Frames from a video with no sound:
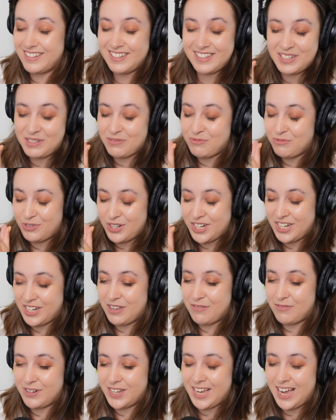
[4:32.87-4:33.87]
It's really
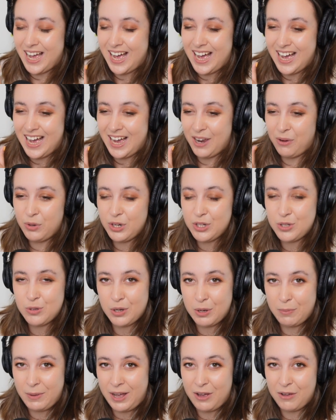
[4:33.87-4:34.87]
lovely. I want to
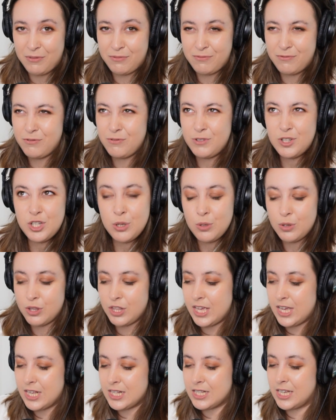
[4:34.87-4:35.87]
talk about two
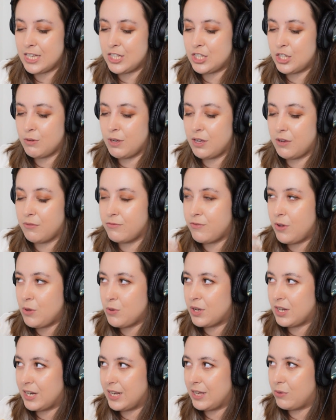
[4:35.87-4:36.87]
things that he's doing
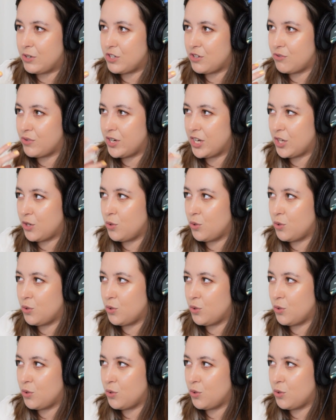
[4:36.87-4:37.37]
vocally which are really